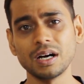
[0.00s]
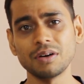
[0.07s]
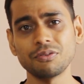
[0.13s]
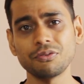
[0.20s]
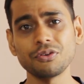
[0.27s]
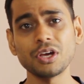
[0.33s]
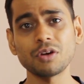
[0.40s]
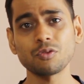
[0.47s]

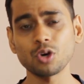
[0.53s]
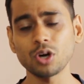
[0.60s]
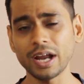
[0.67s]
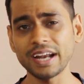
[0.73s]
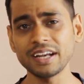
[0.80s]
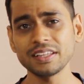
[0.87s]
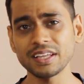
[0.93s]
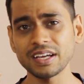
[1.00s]
fearful or
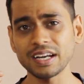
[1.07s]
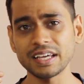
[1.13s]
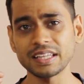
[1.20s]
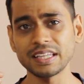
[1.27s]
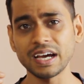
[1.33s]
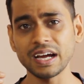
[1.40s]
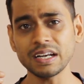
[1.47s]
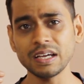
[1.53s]
anything like
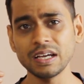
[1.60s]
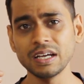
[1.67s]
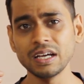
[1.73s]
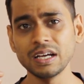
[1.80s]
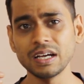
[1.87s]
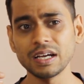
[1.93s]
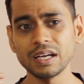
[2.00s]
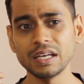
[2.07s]
that,
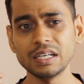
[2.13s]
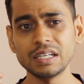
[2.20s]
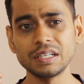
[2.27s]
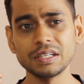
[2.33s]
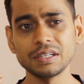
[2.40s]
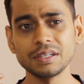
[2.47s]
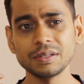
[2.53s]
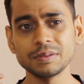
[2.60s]
it
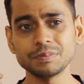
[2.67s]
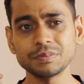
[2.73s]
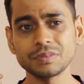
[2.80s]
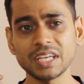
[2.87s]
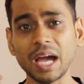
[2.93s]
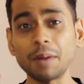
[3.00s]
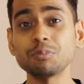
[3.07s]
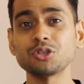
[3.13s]

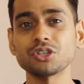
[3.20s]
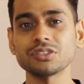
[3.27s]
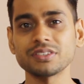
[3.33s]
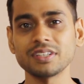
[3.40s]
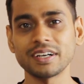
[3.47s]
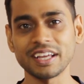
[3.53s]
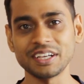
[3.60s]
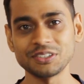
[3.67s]
captures
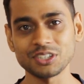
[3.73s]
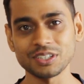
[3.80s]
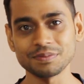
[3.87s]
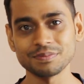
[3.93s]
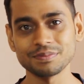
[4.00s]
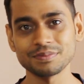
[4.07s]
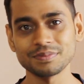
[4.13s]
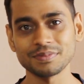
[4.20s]
the attention,
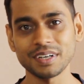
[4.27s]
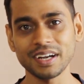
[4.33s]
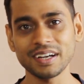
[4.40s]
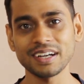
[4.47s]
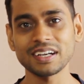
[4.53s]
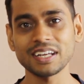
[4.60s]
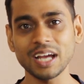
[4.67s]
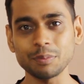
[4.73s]

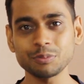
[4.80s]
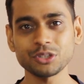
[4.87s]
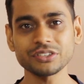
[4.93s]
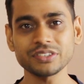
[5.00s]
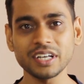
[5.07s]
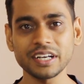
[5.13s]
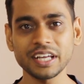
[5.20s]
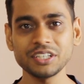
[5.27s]
right? It captures
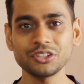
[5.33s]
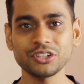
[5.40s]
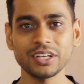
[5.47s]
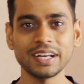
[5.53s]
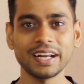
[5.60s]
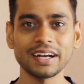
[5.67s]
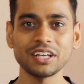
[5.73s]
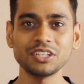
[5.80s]
the
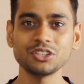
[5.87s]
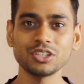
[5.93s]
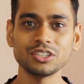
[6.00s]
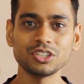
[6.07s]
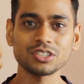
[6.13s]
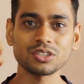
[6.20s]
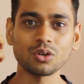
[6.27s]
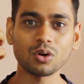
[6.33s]
attention
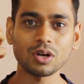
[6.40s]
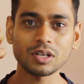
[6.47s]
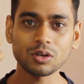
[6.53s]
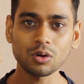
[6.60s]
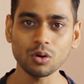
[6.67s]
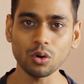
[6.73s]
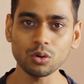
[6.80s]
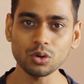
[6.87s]
just
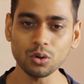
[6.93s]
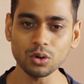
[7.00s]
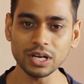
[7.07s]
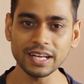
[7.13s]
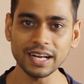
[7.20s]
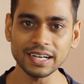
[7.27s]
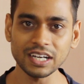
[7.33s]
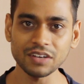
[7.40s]
totally
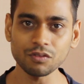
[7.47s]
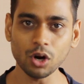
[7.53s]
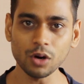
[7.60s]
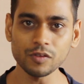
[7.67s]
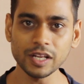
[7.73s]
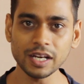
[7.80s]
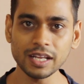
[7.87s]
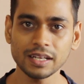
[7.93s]
get
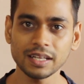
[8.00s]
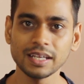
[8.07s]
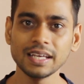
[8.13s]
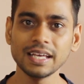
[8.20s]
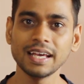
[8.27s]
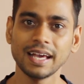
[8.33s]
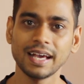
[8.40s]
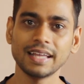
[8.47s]
involved in it,
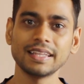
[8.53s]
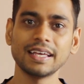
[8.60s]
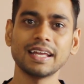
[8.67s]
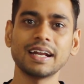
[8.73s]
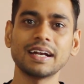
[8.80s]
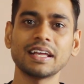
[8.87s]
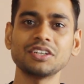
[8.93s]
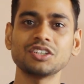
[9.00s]
and
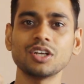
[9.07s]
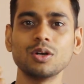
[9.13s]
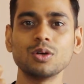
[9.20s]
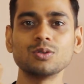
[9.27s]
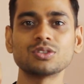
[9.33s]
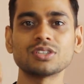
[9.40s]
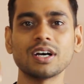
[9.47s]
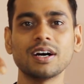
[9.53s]
then attention
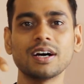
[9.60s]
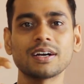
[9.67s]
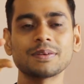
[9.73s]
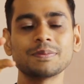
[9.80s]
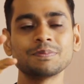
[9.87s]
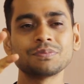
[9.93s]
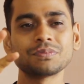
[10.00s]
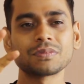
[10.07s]
loses our
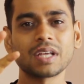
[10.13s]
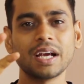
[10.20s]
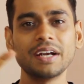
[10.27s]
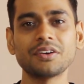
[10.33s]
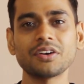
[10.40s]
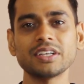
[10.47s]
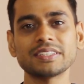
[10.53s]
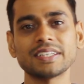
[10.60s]

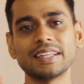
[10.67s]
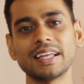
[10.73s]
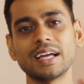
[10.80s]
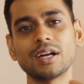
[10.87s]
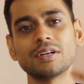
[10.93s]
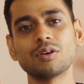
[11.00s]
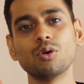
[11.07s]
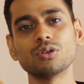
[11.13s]
interest, and
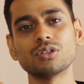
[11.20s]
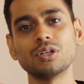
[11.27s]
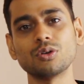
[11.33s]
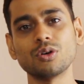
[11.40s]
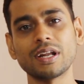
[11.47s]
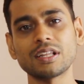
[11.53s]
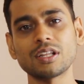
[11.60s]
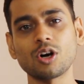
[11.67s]
then it goes
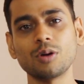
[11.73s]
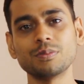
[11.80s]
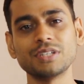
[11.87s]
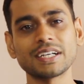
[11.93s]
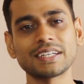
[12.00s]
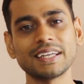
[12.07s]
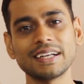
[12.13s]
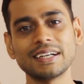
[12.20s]
into another
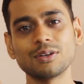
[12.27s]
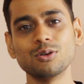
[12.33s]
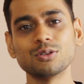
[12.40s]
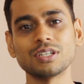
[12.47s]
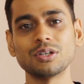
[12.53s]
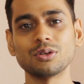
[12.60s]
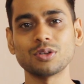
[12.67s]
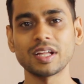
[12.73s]
object, then it goes
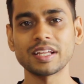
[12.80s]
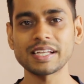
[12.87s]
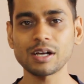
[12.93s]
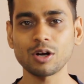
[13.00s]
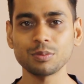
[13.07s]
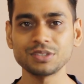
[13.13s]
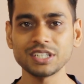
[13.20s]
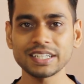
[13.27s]
into the other
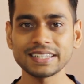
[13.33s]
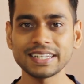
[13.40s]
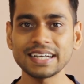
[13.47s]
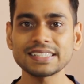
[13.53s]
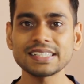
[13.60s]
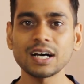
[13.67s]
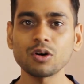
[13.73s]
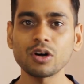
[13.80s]
object.
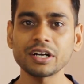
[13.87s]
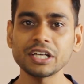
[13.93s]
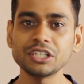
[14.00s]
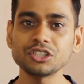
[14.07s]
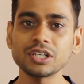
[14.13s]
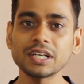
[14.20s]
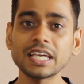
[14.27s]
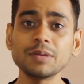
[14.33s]
That's how our
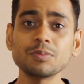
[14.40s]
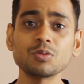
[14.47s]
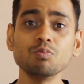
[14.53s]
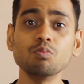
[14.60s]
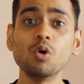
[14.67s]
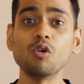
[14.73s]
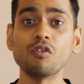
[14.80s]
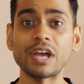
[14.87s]
attention keeps
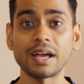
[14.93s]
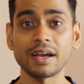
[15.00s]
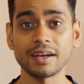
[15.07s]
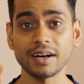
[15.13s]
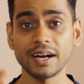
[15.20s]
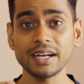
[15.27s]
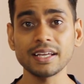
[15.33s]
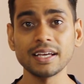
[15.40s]
moving,
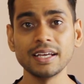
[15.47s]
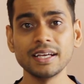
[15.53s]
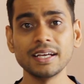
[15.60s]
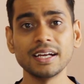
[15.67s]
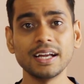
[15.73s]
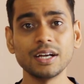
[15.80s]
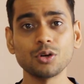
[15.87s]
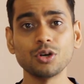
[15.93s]
right,
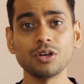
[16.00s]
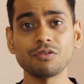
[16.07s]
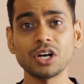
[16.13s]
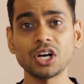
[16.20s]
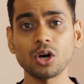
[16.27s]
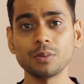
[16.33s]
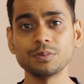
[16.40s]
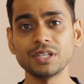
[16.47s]
into
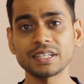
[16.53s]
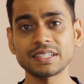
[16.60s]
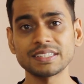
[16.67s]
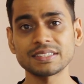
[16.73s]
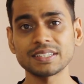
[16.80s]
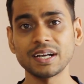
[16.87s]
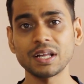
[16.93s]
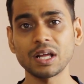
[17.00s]
different objects
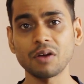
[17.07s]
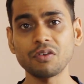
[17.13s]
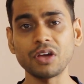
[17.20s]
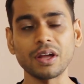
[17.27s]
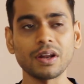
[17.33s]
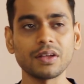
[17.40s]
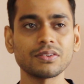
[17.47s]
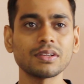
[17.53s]
inside our
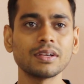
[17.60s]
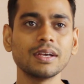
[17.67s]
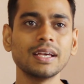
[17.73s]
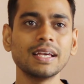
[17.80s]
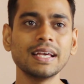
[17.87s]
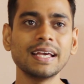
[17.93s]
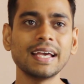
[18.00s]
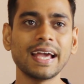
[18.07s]
awareness.
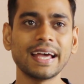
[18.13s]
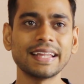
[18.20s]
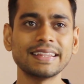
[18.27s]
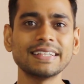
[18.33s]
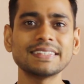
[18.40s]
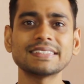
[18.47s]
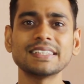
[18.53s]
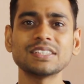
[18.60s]
And
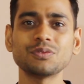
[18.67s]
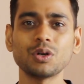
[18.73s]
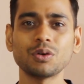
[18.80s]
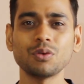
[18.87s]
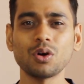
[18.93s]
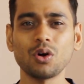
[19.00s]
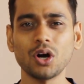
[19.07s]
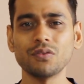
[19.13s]
this is what
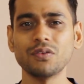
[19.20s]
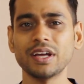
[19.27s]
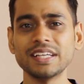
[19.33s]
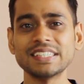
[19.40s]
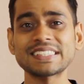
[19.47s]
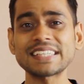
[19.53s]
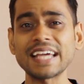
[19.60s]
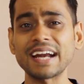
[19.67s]
we call very
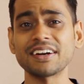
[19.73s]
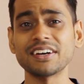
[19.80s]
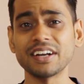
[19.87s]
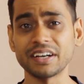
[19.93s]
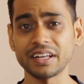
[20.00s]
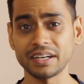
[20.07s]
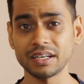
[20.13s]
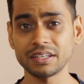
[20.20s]
scattered
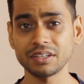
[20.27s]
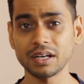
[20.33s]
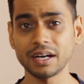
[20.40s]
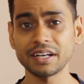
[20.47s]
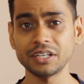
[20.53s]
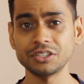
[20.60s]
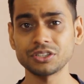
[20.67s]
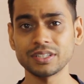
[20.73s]

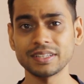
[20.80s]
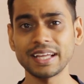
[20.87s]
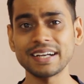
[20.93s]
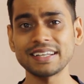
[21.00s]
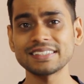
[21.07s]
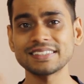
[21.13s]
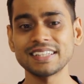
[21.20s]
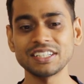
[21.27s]
attention.
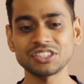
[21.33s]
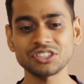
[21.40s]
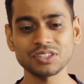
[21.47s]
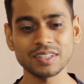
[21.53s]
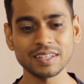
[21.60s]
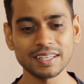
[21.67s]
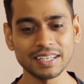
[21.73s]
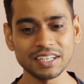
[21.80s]
That is the
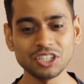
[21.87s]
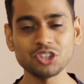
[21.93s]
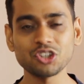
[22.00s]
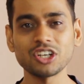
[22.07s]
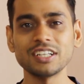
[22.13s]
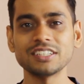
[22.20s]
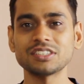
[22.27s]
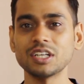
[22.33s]

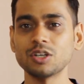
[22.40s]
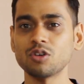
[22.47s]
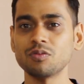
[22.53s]
initial state